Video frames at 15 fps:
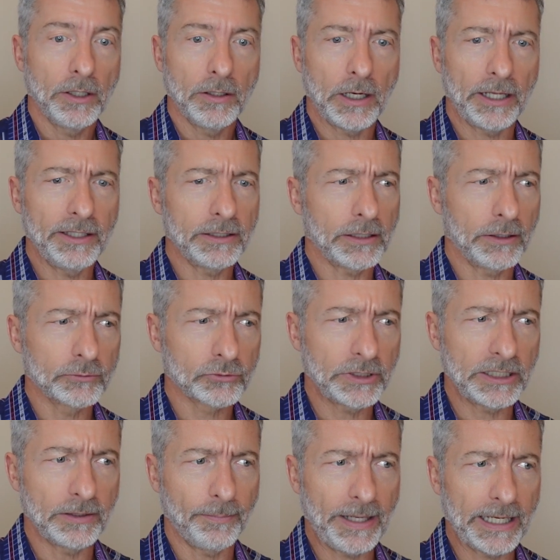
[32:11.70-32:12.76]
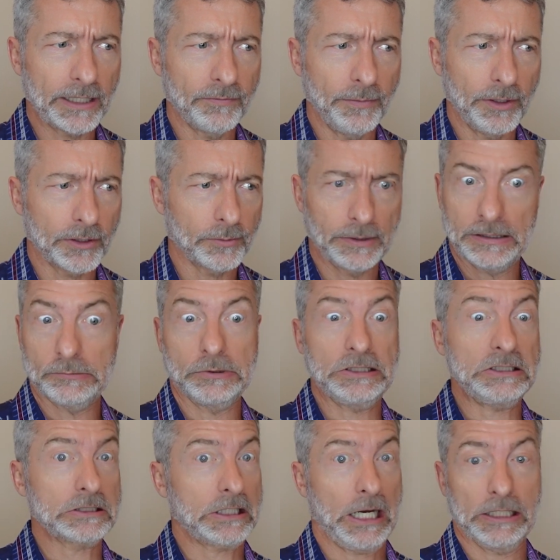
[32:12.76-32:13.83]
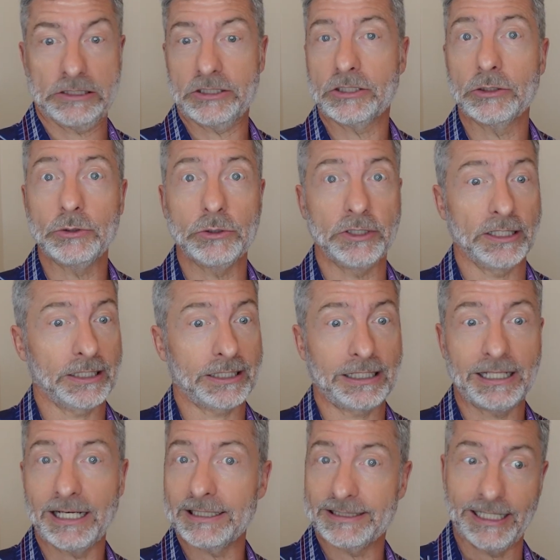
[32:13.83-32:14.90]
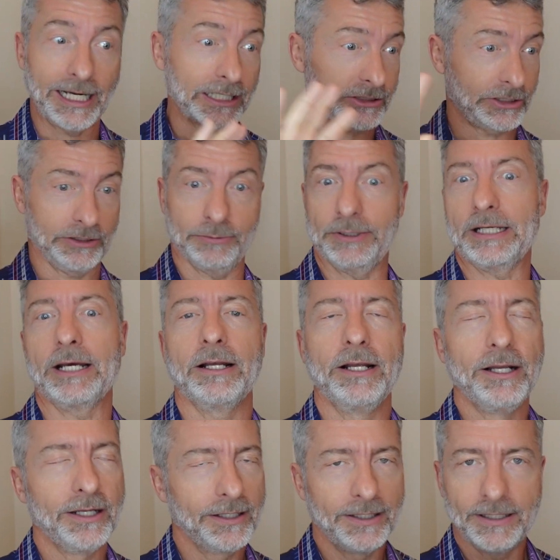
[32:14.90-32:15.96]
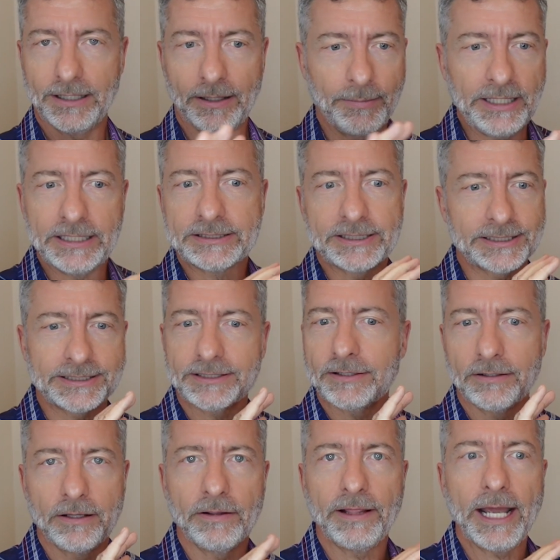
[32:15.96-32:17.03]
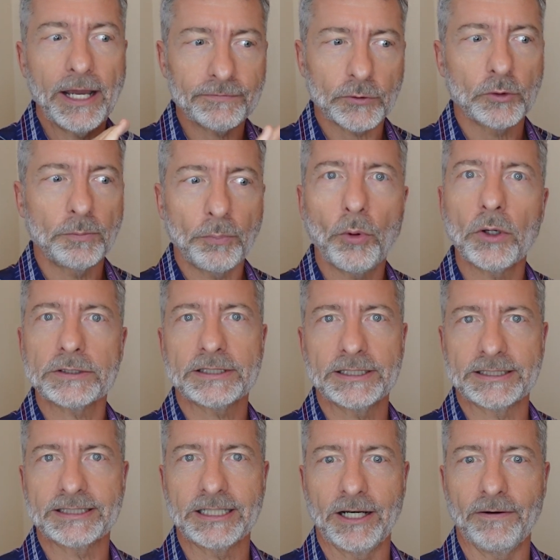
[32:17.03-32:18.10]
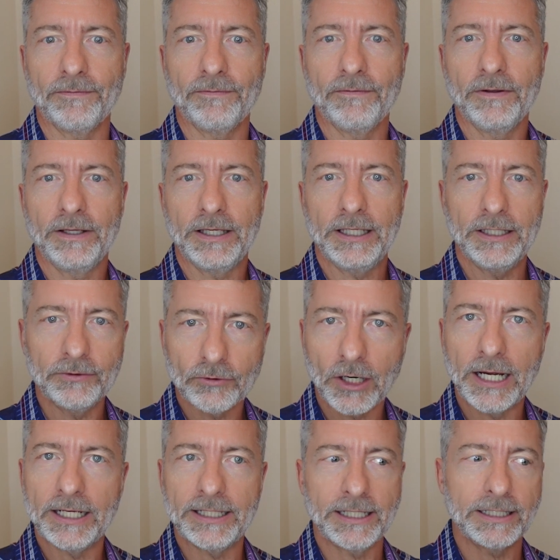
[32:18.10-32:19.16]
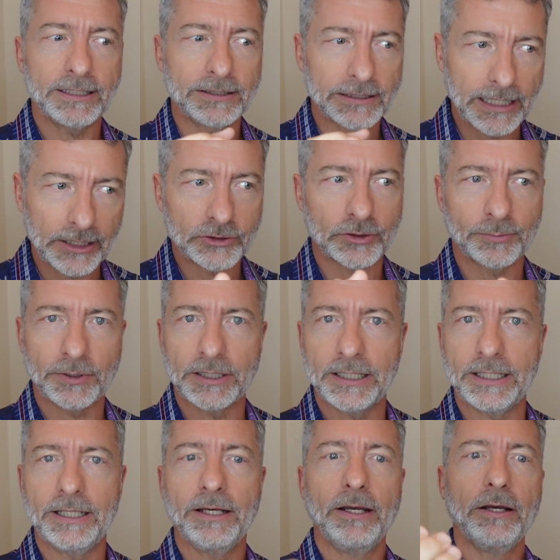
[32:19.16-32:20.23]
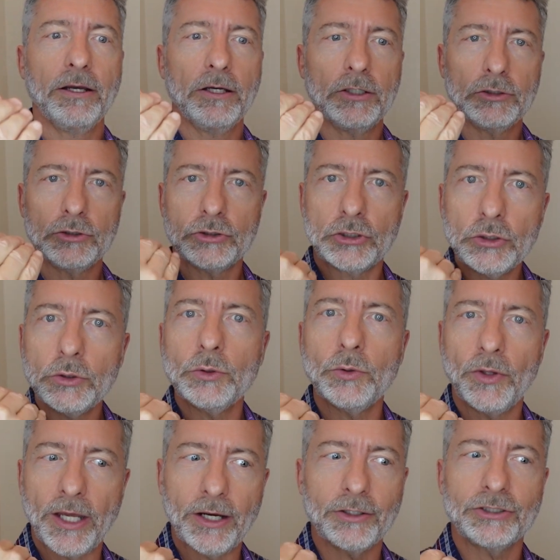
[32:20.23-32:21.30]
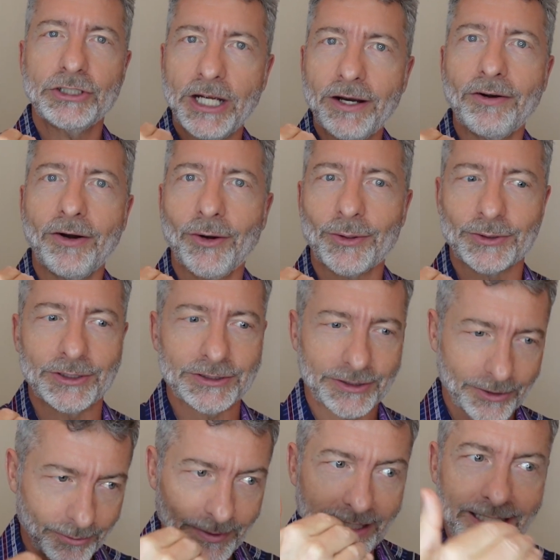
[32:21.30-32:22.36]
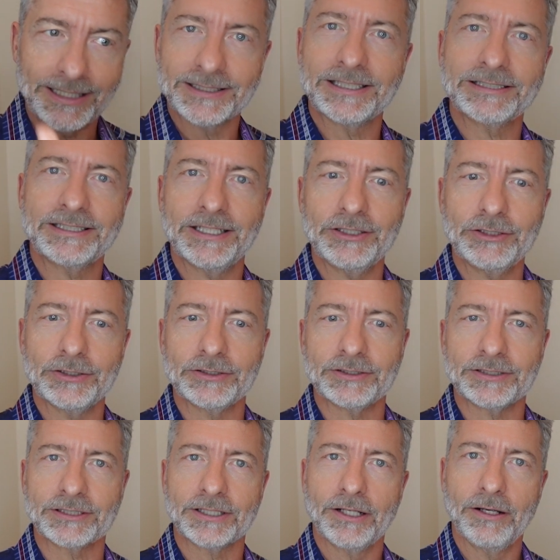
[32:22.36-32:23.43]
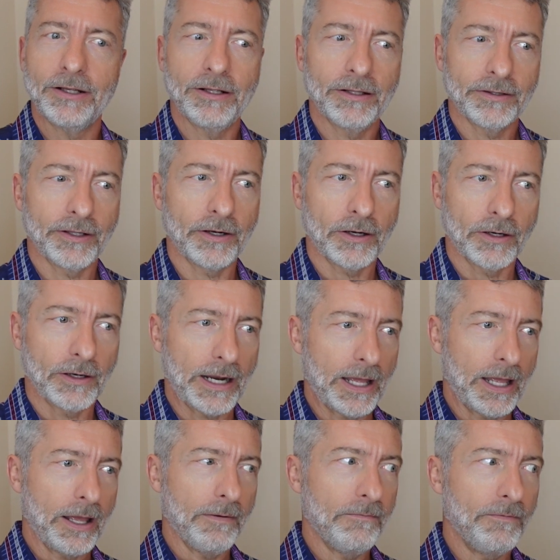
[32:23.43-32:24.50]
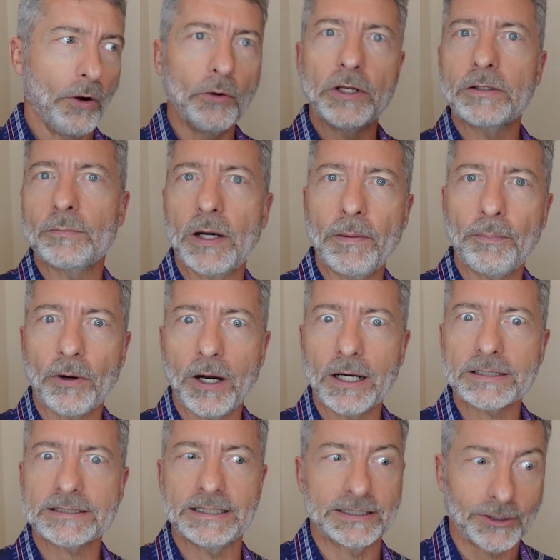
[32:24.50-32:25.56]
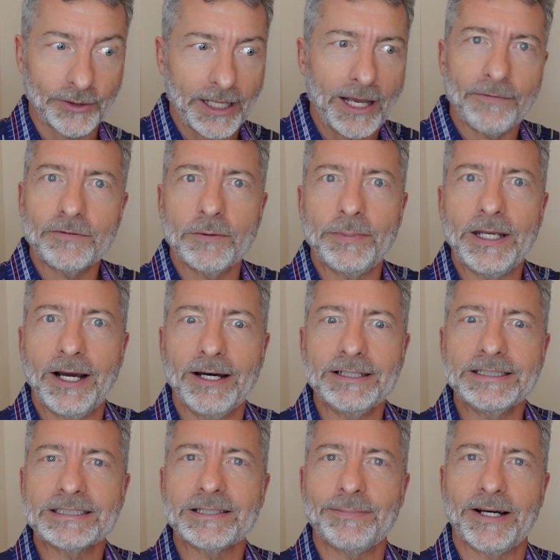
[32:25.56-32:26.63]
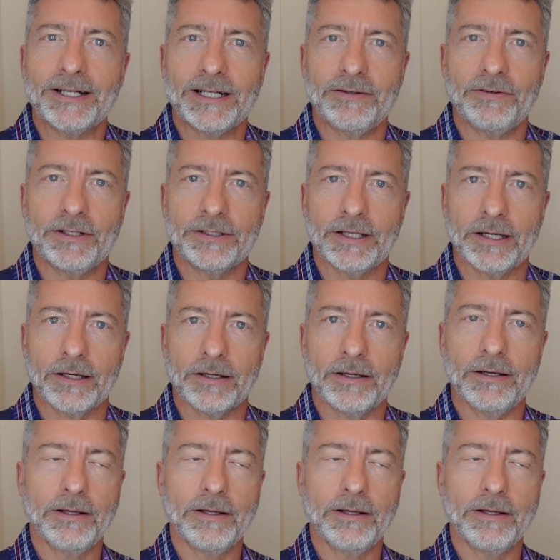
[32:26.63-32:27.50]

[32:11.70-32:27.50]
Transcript: I think I was reading a Bank of America, like, we just got sued in a class action. It's just, they have to report this stuff in writing, legibly, to their shareholders that are making decisions, that are voting by proxy. So they have to be honest about everything.